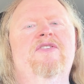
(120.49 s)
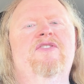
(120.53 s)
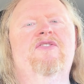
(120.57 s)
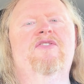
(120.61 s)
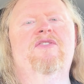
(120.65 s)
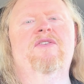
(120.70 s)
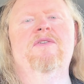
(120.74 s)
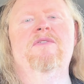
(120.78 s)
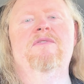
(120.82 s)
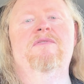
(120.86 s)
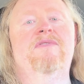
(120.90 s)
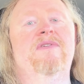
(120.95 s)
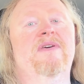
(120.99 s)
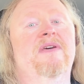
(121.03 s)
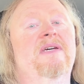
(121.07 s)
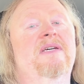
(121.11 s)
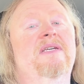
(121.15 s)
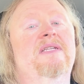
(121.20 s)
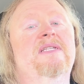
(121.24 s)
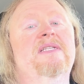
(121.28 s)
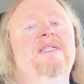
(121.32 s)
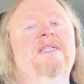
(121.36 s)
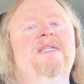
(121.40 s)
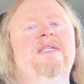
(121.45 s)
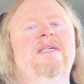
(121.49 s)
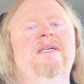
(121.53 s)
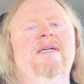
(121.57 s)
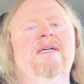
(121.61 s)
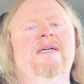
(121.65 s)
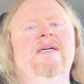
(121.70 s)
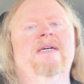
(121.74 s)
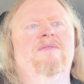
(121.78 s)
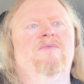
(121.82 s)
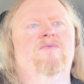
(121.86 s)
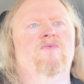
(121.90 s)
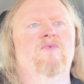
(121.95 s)
truth is
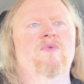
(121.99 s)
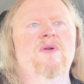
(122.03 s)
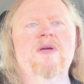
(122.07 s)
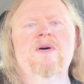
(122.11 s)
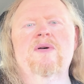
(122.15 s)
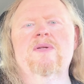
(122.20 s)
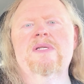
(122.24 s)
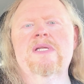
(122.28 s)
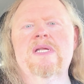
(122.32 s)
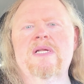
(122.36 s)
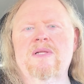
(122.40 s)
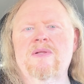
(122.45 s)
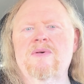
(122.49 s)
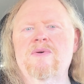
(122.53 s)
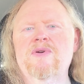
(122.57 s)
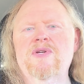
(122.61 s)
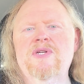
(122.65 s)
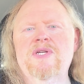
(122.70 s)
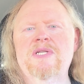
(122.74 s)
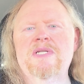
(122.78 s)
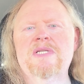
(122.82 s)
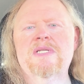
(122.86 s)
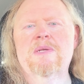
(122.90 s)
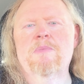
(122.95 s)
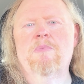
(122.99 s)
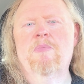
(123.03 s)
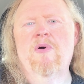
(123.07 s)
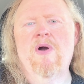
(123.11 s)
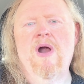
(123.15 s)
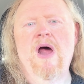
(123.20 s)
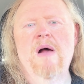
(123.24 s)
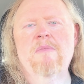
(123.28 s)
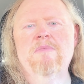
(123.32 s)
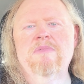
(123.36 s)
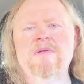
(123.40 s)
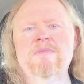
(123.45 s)
real solutions to
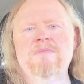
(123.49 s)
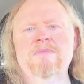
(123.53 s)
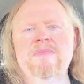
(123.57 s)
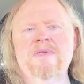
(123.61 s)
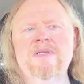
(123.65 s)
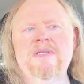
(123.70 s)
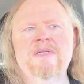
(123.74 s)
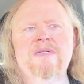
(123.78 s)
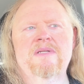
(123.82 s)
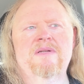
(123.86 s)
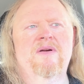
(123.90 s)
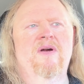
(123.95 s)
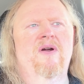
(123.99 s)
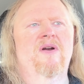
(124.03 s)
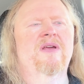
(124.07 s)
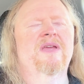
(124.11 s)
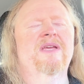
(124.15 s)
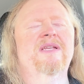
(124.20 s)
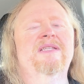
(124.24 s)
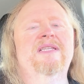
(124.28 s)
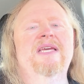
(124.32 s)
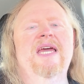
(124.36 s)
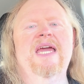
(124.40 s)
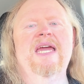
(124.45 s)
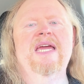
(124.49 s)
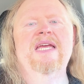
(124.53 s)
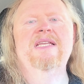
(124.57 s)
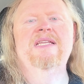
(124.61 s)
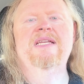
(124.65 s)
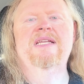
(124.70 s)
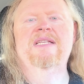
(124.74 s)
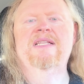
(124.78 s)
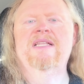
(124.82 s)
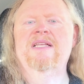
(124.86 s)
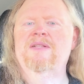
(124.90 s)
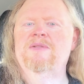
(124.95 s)
problems are contained
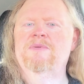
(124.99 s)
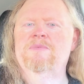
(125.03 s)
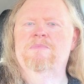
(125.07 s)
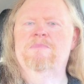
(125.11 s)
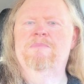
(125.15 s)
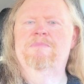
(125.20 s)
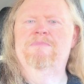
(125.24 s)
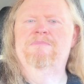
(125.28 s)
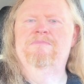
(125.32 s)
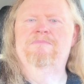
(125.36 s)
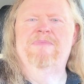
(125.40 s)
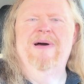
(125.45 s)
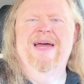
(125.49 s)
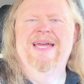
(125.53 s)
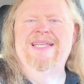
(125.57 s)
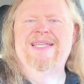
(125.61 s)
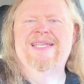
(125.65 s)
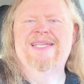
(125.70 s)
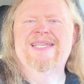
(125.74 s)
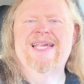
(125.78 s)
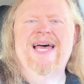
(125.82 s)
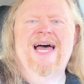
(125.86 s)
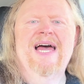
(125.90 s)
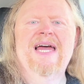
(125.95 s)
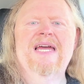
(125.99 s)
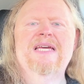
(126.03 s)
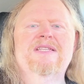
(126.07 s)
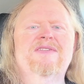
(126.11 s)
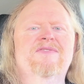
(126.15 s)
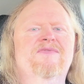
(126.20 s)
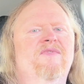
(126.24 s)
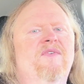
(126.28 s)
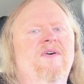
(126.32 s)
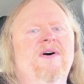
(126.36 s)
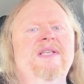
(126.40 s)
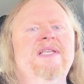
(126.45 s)
in little
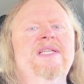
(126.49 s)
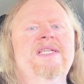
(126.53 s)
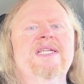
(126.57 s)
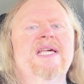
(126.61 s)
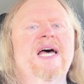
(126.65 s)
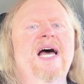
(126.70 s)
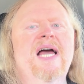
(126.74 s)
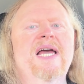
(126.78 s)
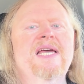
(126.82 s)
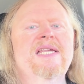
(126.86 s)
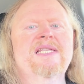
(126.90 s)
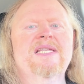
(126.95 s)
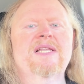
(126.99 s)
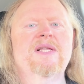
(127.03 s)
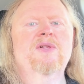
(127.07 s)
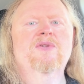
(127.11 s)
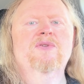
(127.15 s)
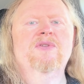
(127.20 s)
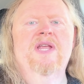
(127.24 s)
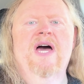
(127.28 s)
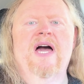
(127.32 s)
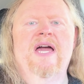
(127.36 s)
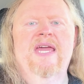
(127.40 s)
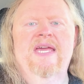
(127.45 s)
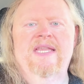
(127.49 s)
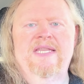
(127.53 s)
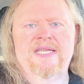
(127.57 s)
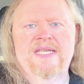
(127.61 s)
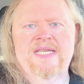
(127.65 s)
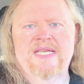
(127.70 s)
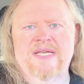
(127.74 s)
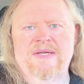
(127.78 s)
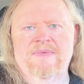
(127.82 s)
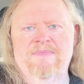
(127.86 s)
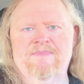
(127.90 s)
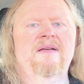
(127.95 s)
bite-sized, fun-sized little
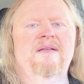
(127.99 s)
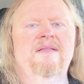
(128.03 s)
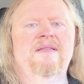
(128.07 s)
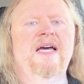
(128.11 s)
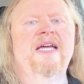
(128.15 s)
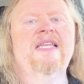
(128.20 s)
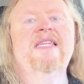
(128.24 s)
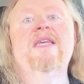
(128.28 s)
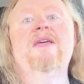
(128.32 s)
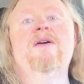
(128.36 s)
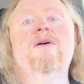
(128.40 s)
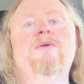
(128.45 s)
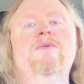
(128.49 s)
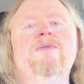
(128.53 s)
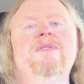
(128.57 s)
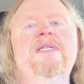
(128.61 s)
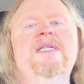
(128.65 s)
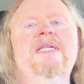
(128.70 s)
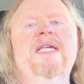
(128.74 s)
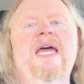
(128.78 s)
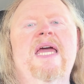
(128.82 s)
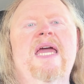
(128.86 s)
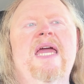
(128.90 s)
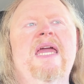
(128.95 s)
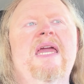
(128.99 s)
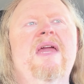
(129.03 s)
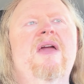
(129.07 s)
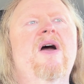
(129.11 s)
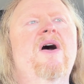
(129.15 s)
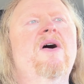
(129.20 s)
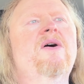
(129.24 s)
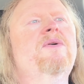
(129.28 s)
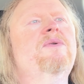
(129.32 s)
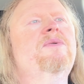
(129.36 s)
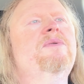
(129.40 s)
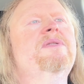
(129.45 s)
nuggets. Like the old saying
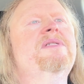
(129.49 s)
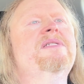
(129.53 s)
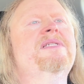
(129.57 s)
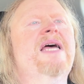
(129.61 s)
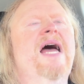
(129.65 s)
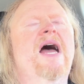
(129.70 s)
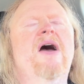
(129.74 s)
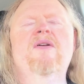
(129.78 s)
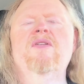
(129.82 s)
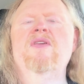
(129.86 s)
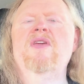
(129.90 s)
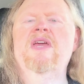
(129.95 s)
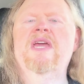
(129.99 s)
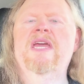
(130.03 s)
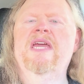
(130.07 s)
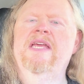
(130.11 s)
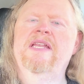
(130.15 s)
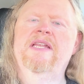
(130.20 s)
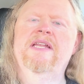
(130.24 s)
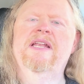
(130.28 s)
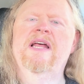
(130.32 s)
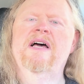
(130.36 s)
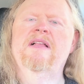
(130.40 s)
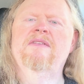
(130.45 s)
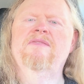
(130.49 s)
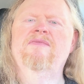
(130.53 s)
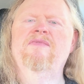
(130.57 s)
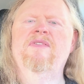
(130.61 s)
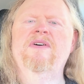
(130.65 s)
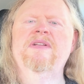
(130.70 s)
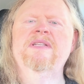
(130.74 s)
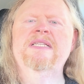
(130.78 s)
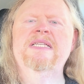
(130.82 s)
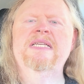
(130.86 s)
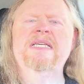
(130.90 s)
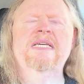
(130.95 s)
goes, how do you eat an
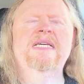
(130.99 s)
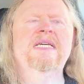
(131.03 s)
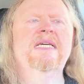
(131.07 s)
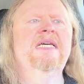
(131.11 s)
elephant?